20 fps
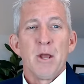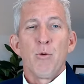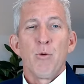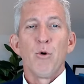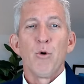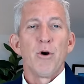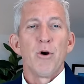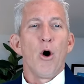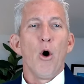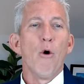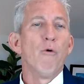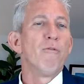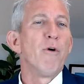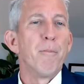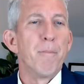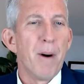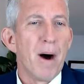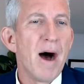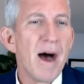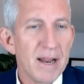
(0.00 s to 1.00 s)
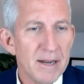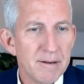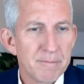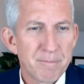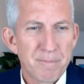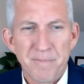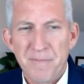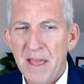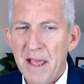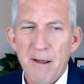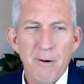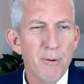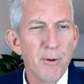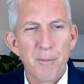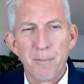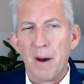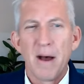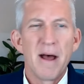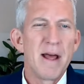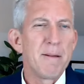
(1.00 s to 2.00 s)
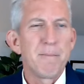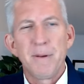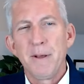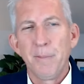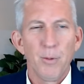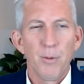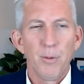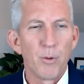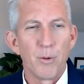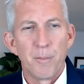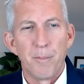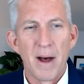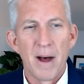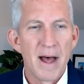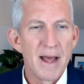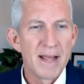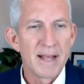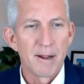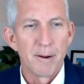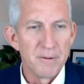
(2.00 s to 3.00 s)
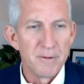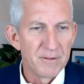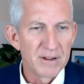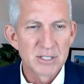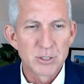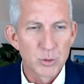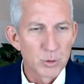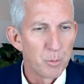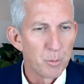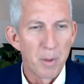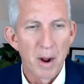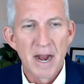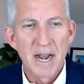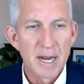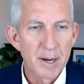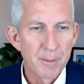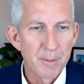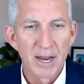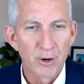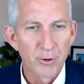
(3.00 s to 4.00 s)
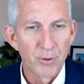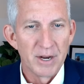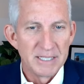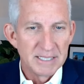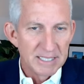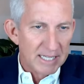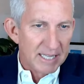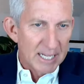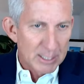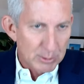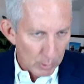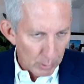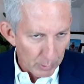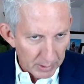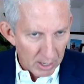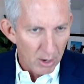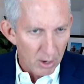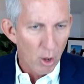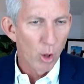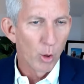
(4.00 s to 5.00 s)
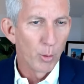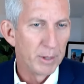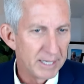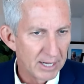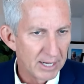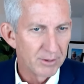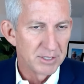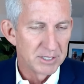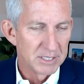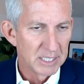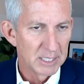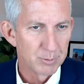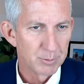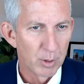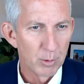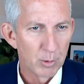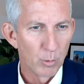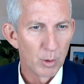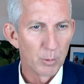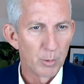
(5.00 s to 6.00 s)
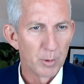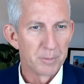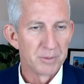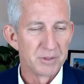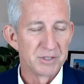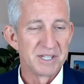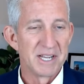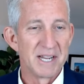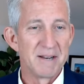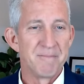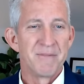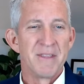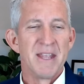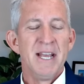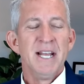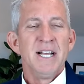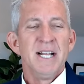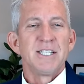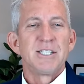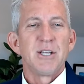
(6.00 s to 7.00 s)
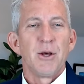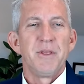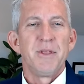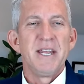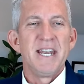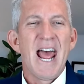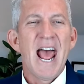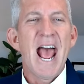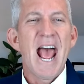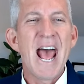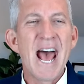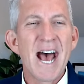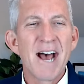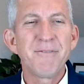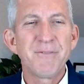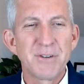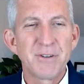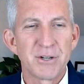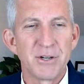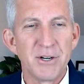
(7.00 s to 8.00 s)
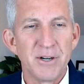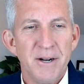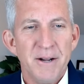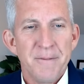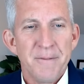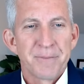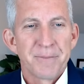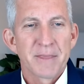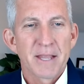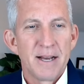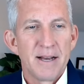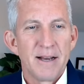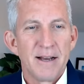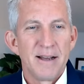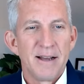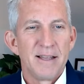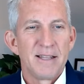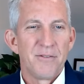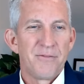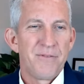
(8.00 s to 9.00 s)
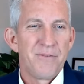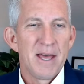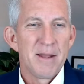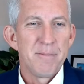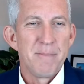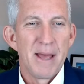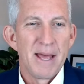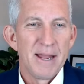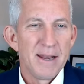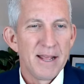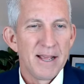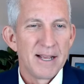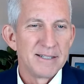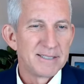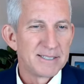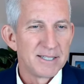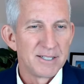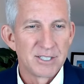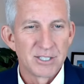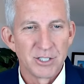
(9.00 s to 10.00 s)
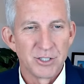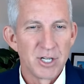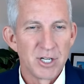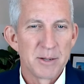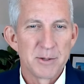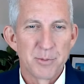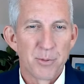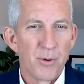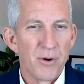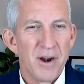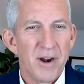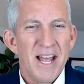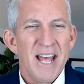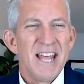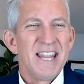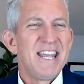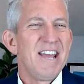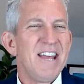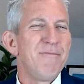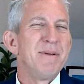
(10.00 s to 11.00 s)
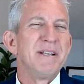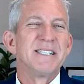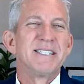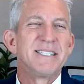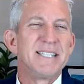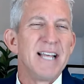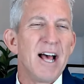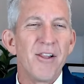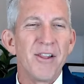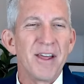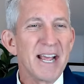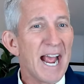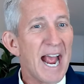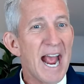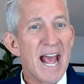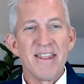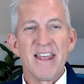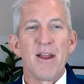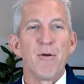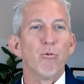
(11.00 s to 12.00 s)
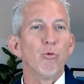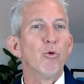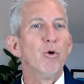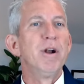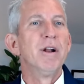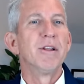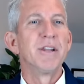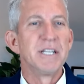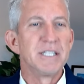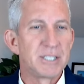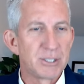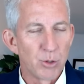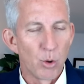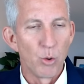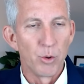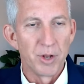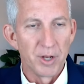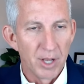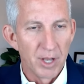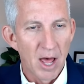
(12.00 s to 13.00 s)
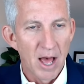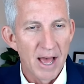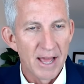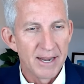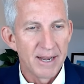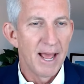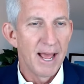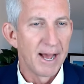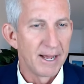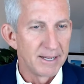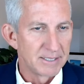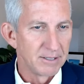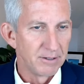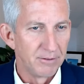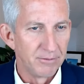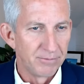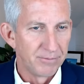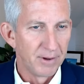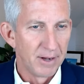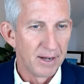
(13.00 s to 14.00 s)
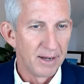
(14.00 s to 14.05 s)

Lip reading: were overbought. Investors were buying them like crazy, and that's why we got all the way down to 6.11%. So then after the Fed met and since the jobs report, they've been selling, and they really sold a lot as of